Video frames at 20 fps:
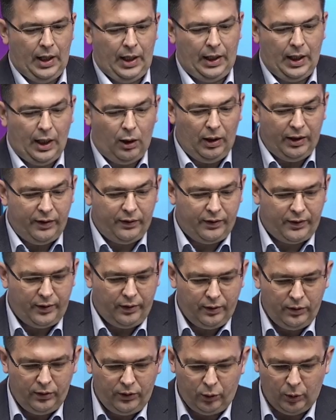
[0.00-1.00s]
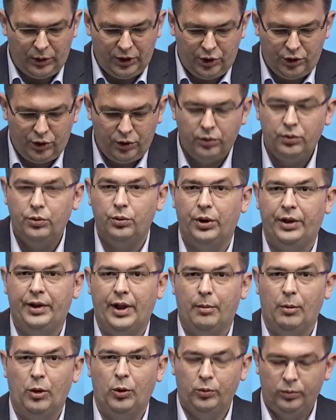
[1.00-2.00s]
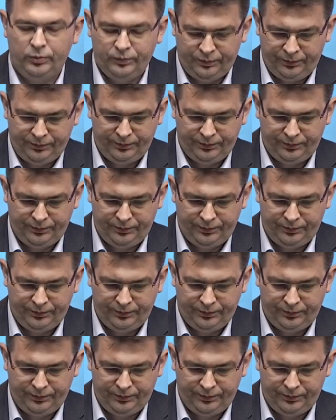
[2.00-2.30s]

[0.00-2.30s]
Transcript: And now let's switch to the demo.